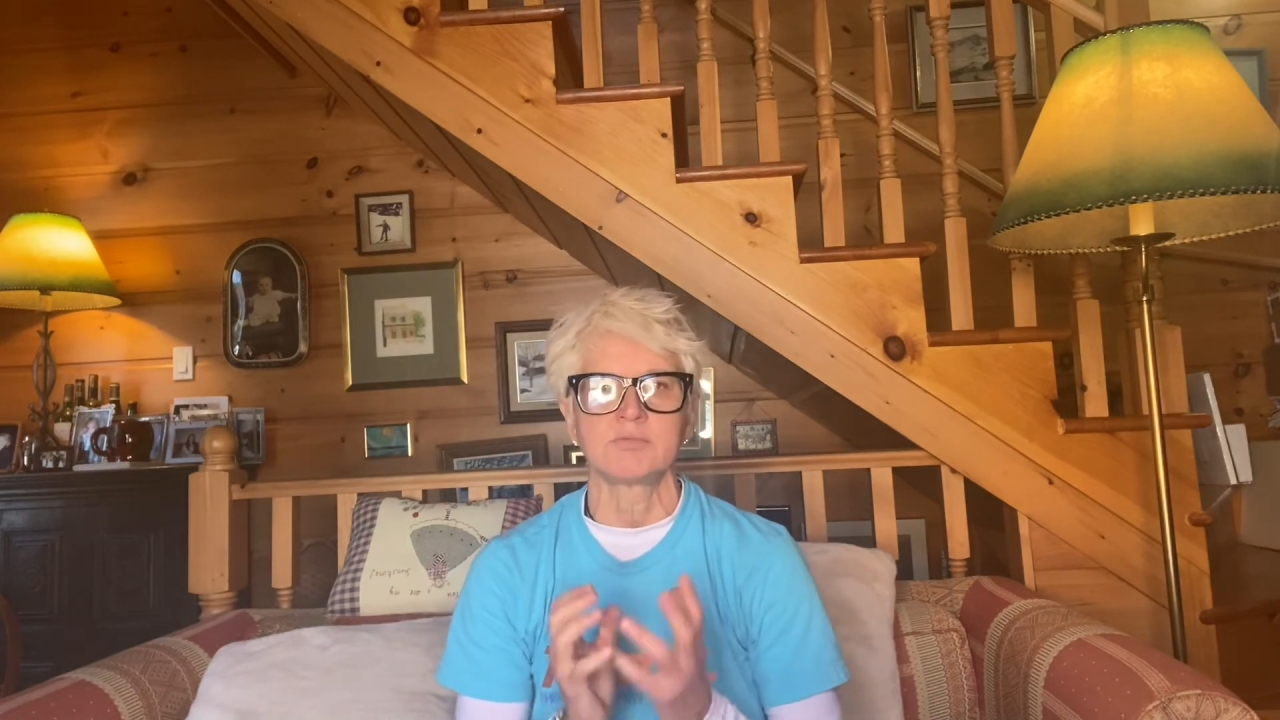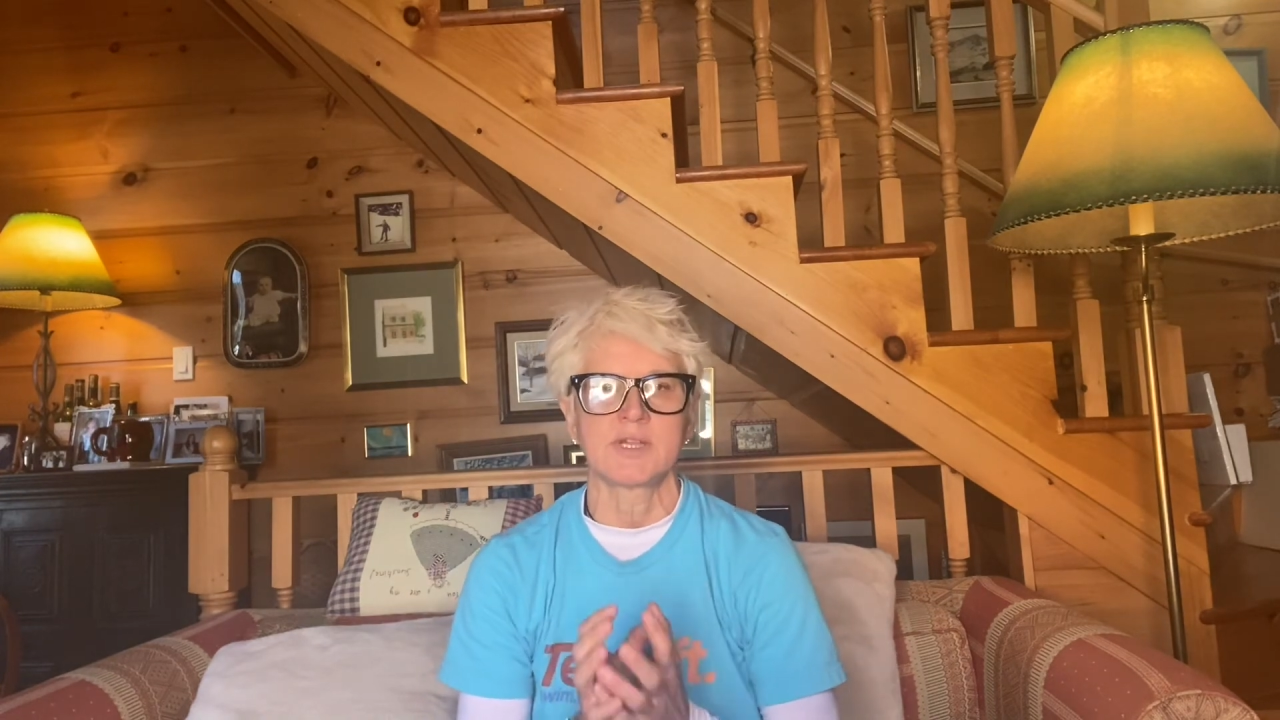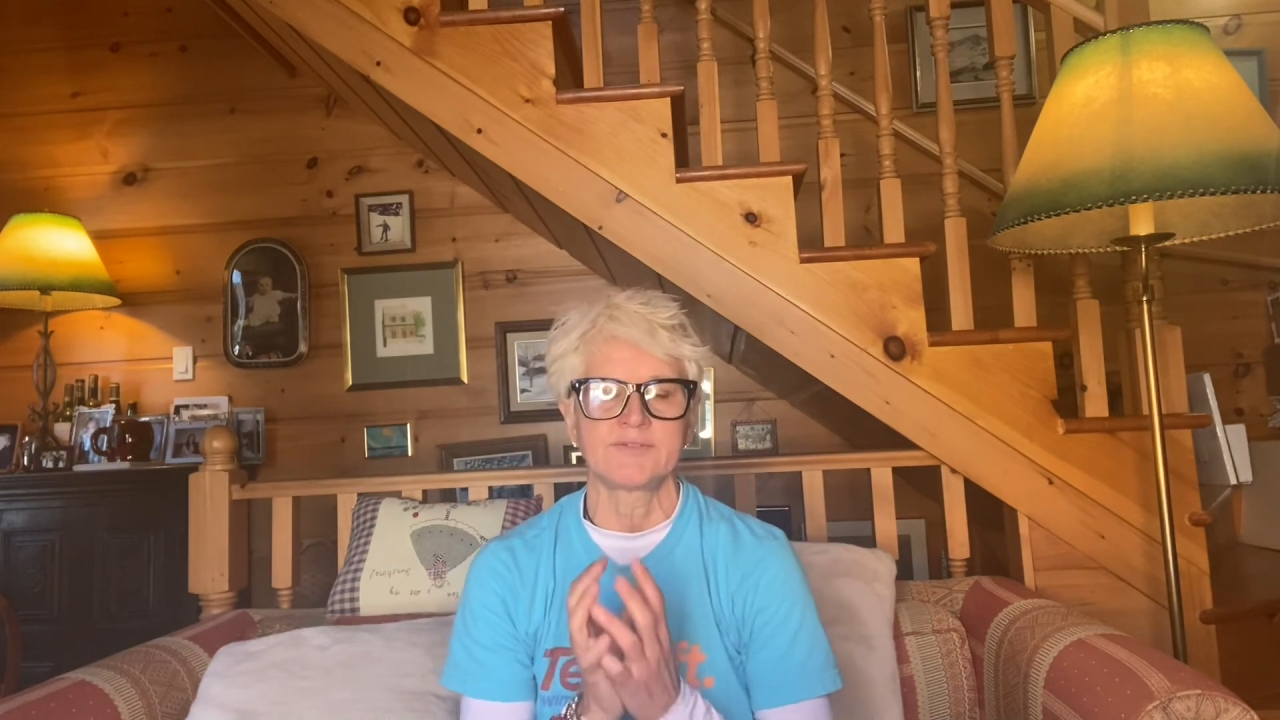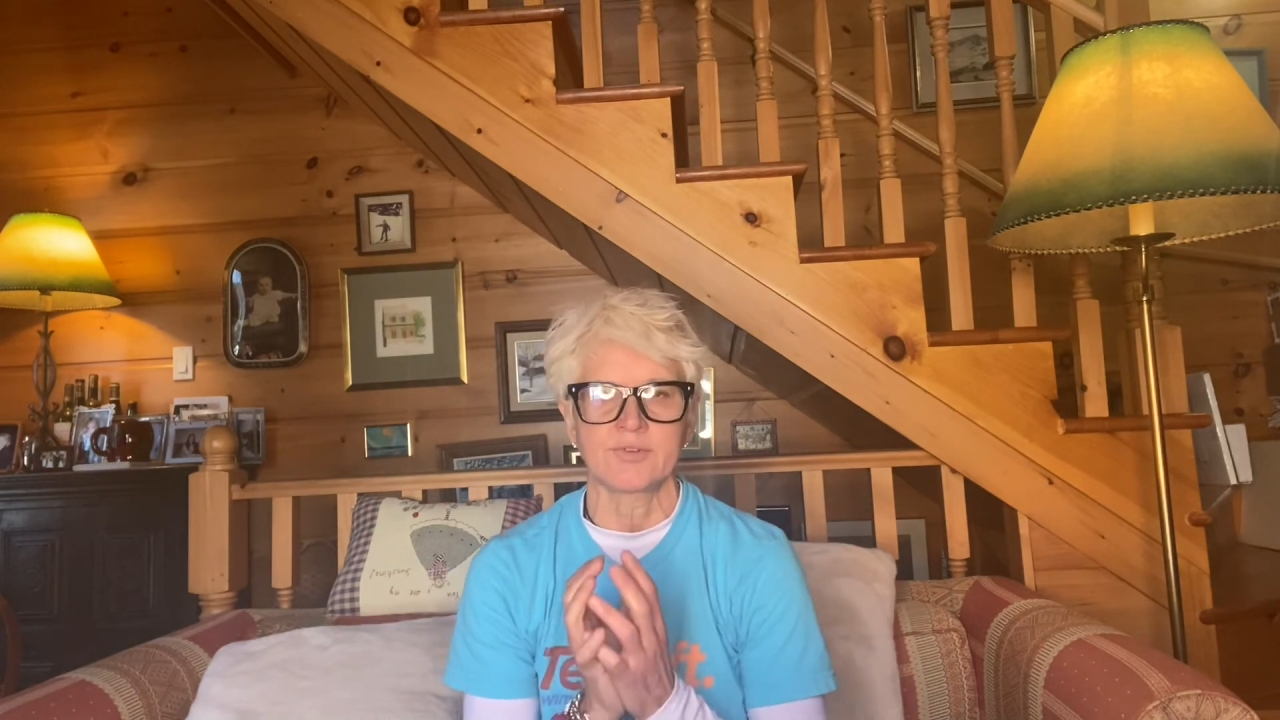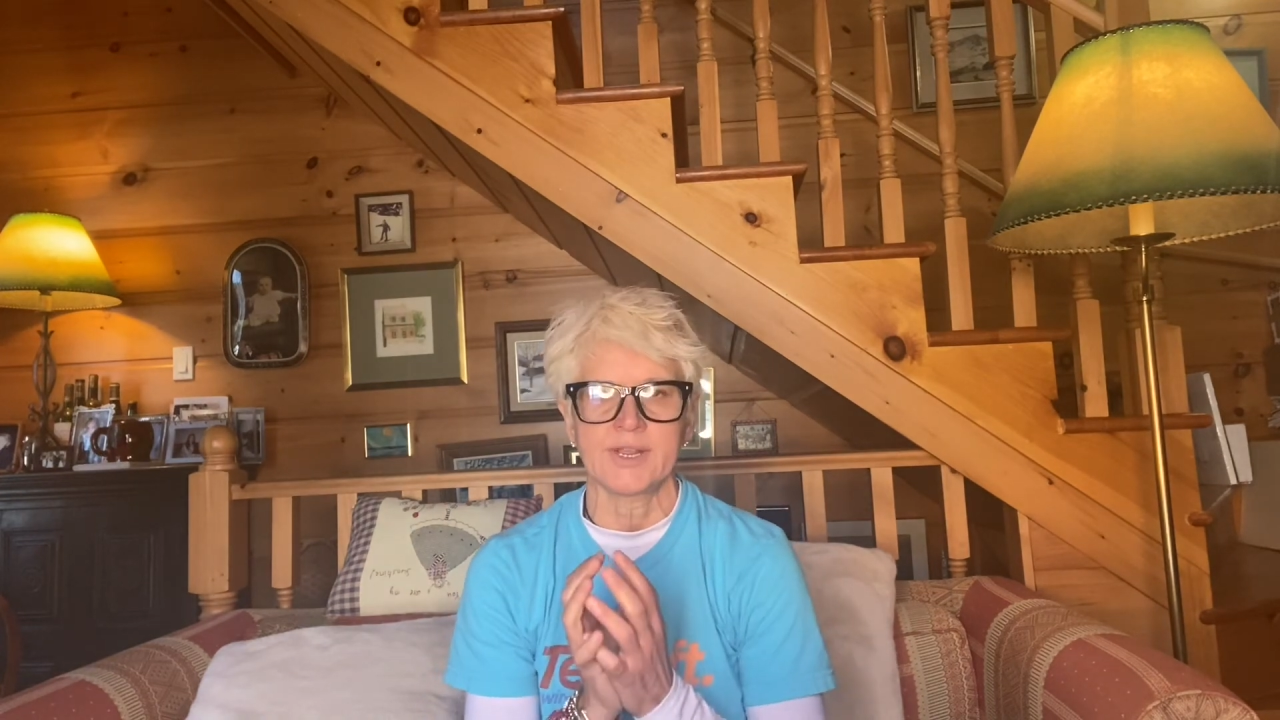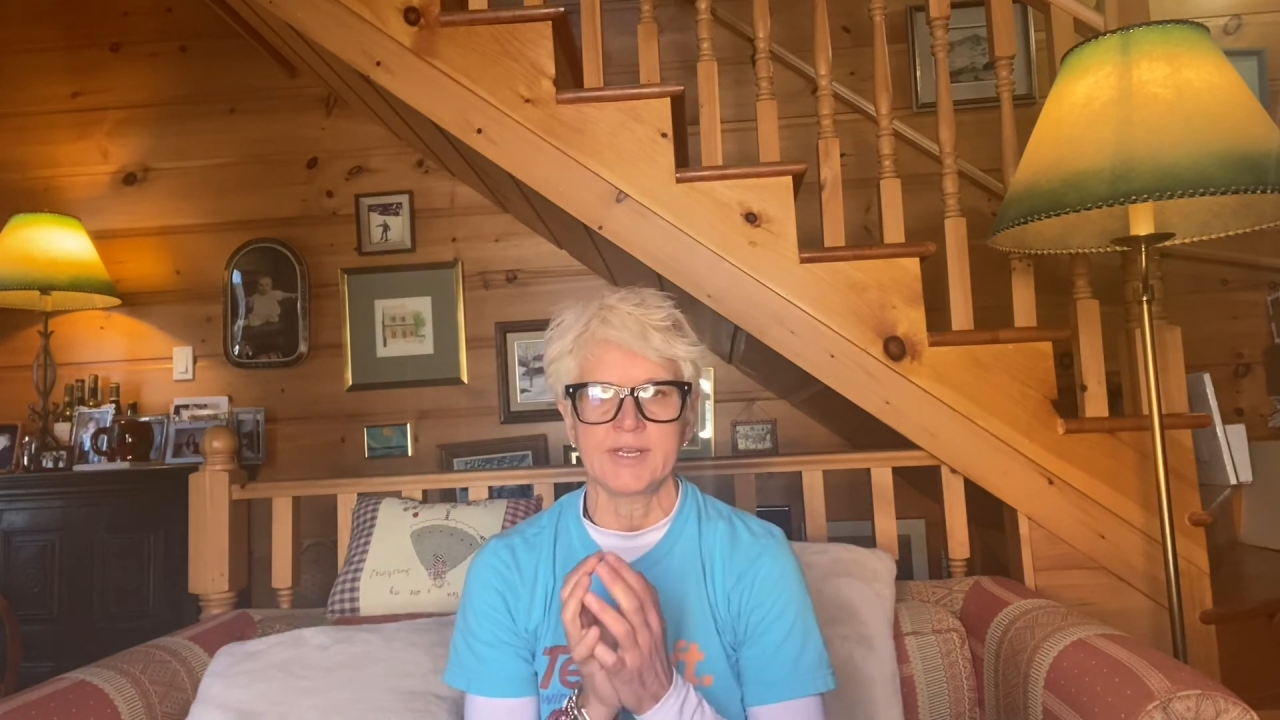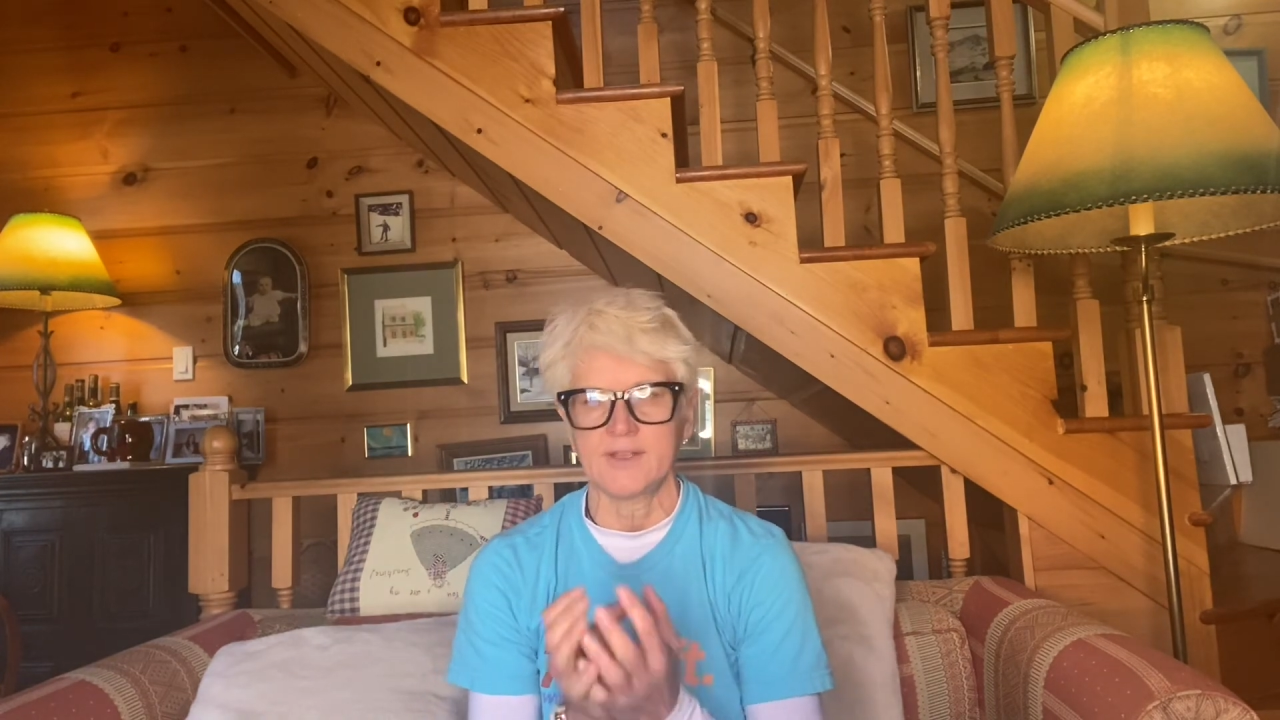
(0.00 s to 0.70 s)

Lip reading: love writing.